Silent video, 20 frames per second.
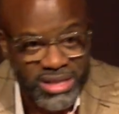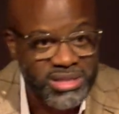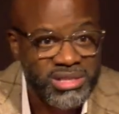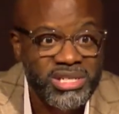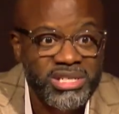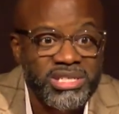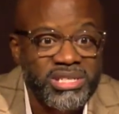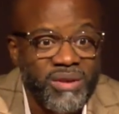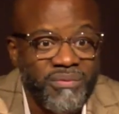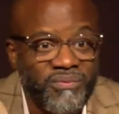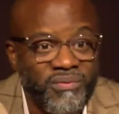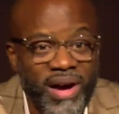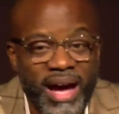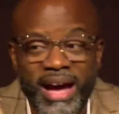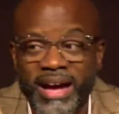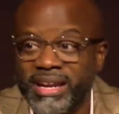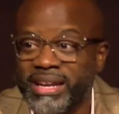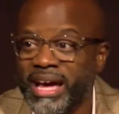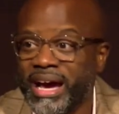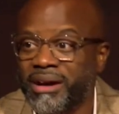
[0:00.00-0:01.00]
just to
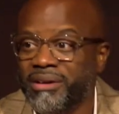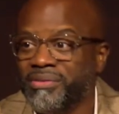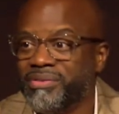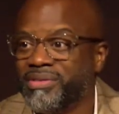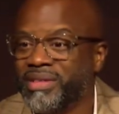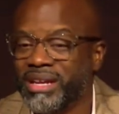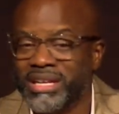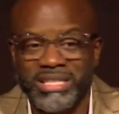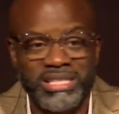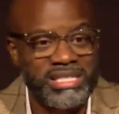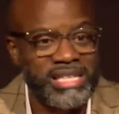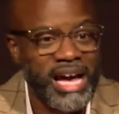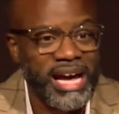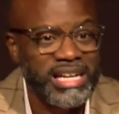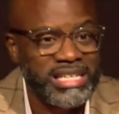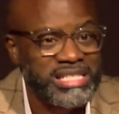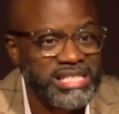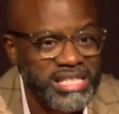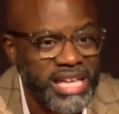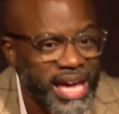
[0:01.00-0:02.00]
find out that it's
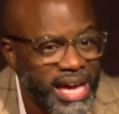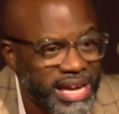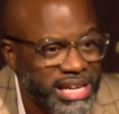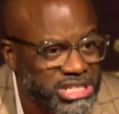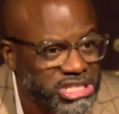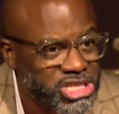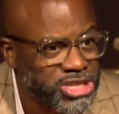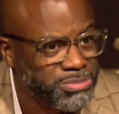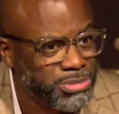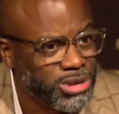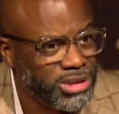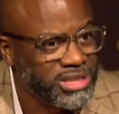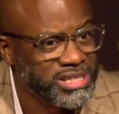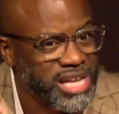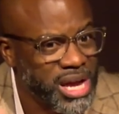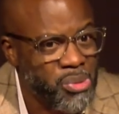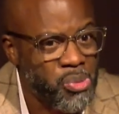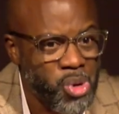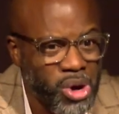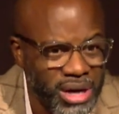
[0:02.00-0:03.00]
not as tangible as
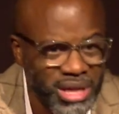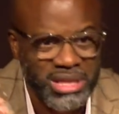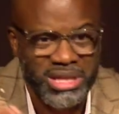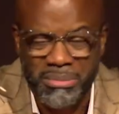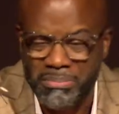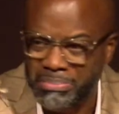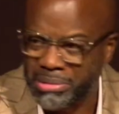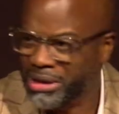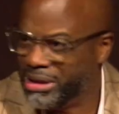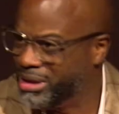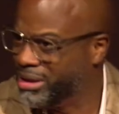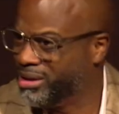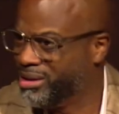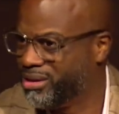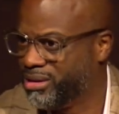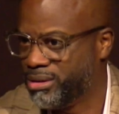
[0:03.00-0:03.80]
I want it to be.